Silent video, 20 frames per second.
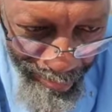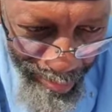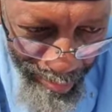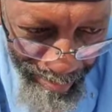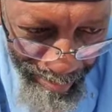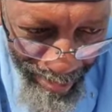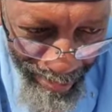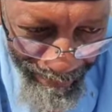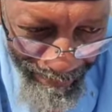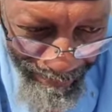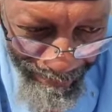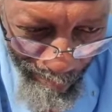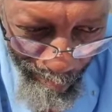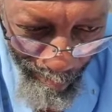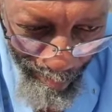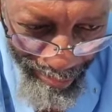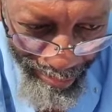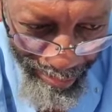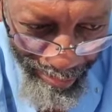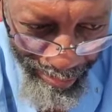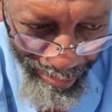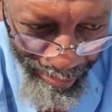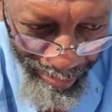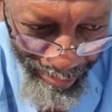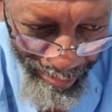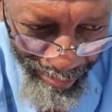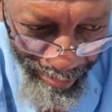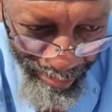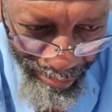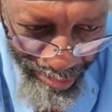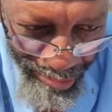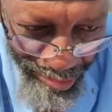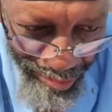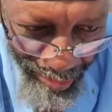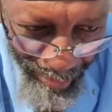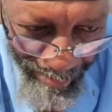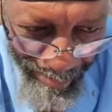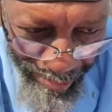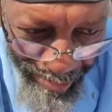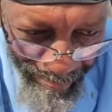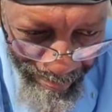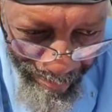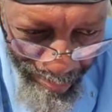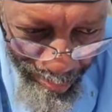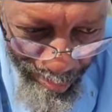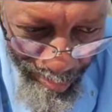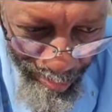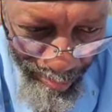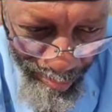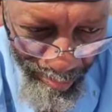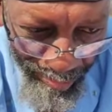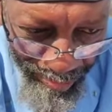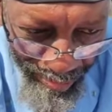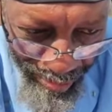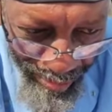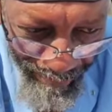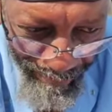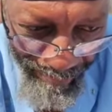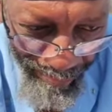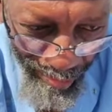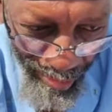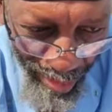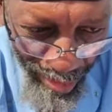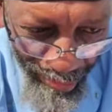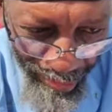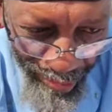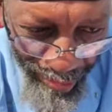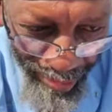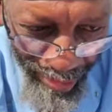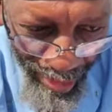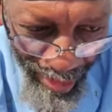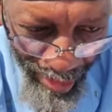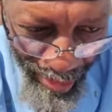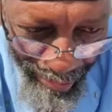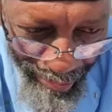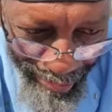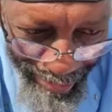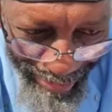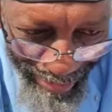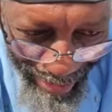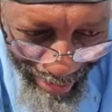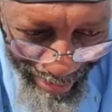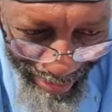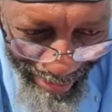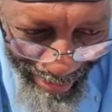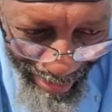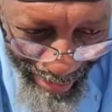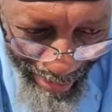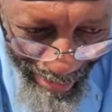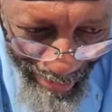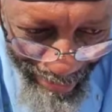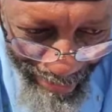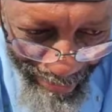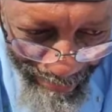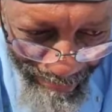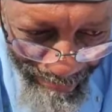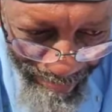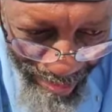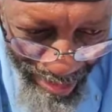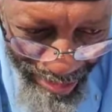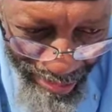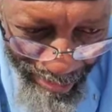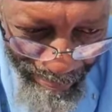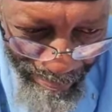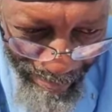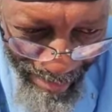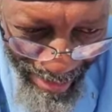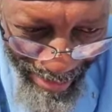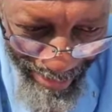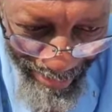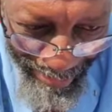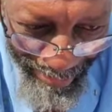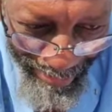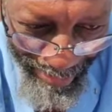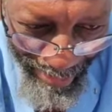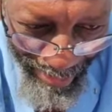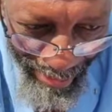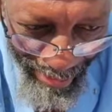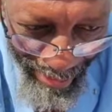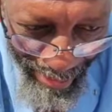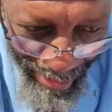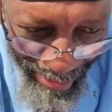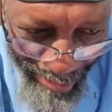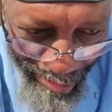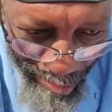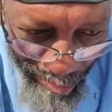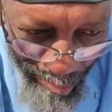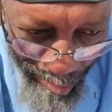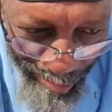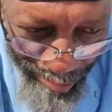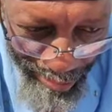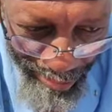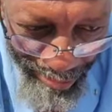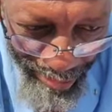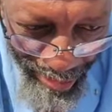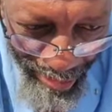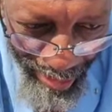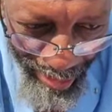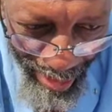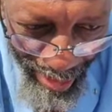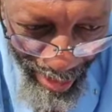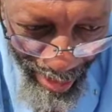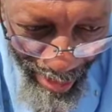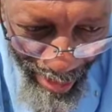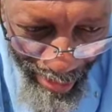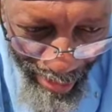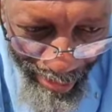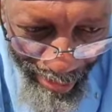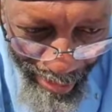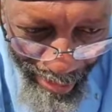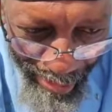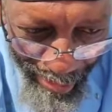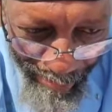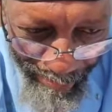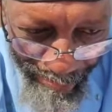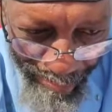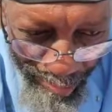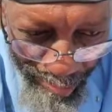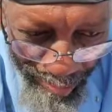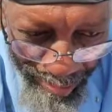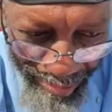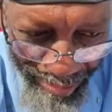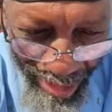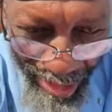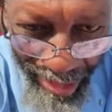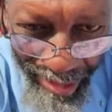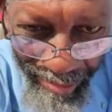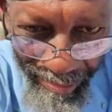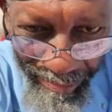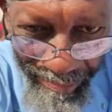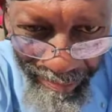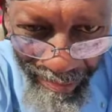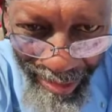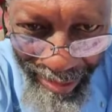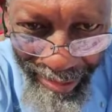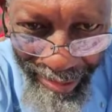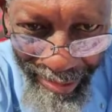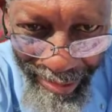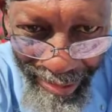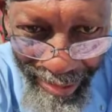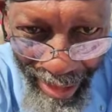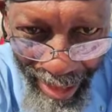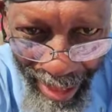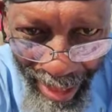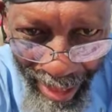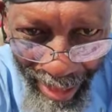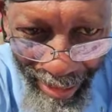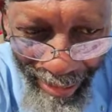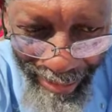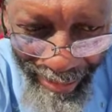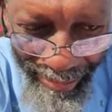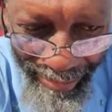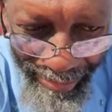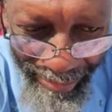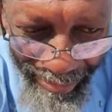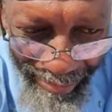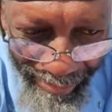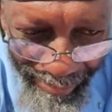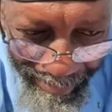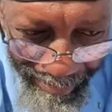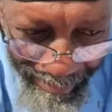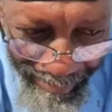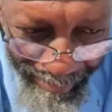To make forts, ships, pews for other gods, stockades, flesh pens, and crosses hung high to sacrifice gods.